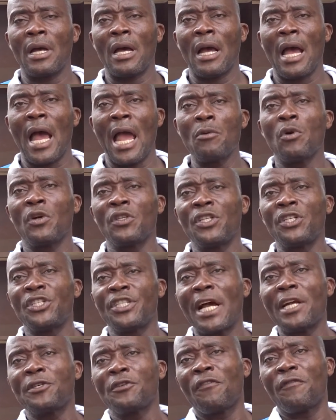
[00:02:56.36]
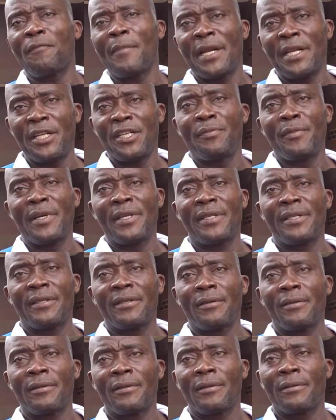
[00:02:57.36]
I was in charge of management,
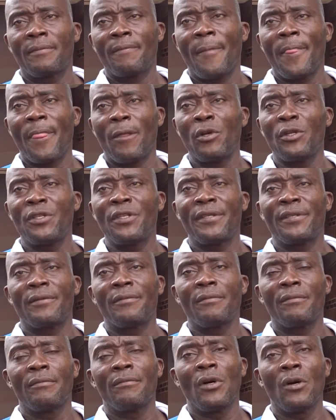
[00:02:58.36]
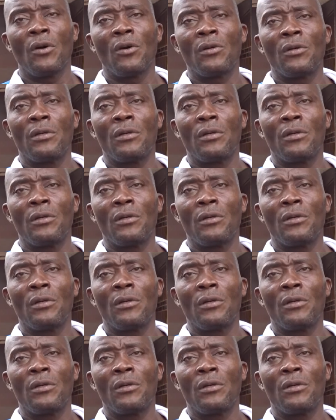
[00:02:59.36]
which is more or